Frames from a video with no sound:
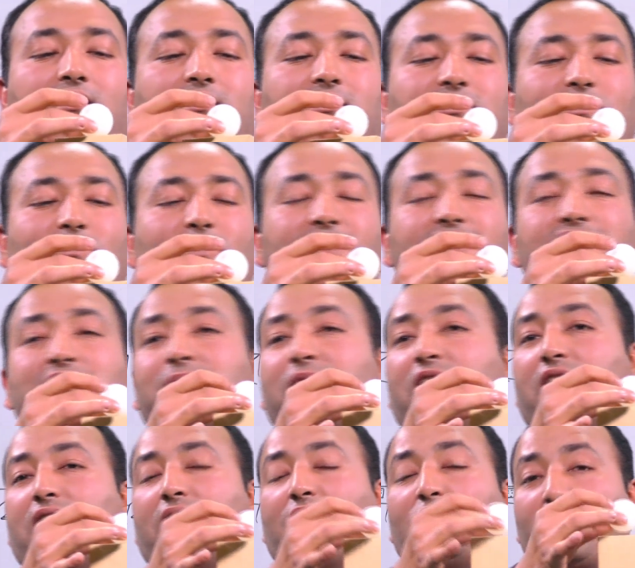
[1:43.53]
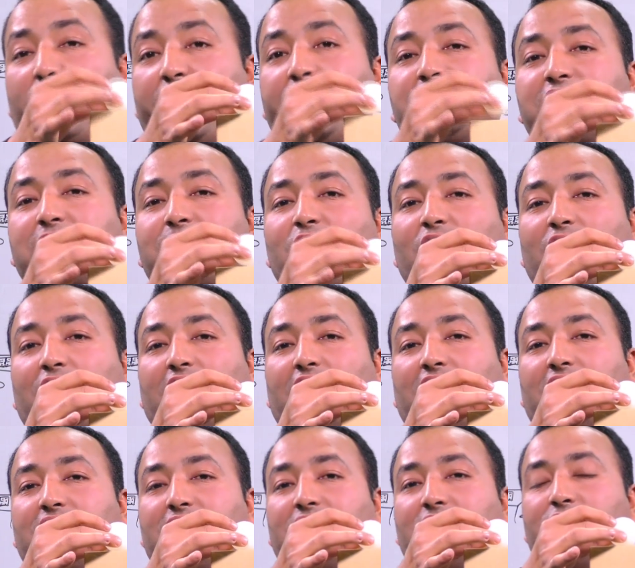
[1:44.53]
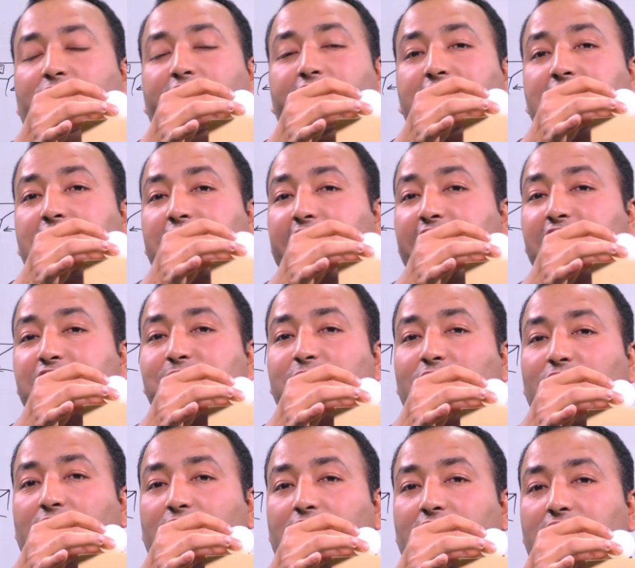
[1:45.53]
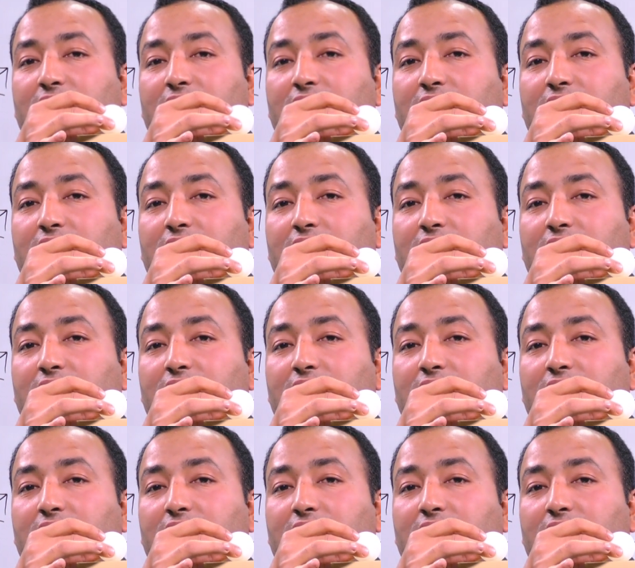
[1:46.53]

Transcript: So where is the ball? Where is the tennis ball?